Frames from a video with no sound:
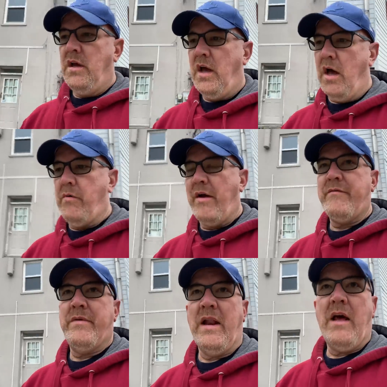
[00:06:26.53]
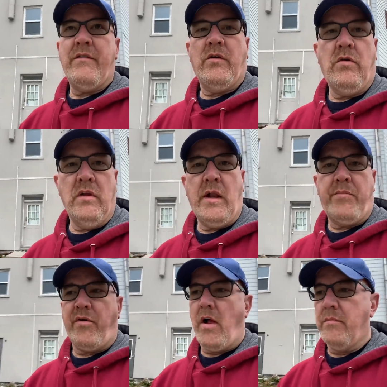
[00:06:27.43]
Uh, we haven't been having a whole lot
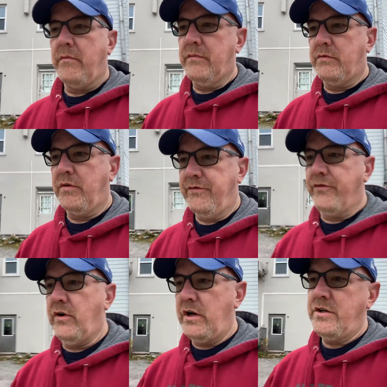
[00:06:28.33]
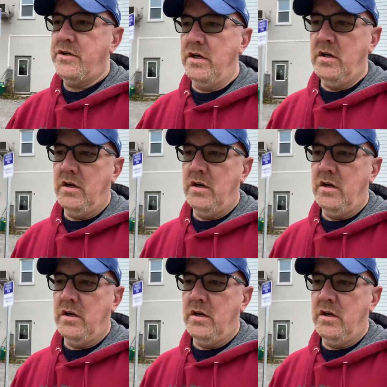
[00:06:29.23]
of problems with footage,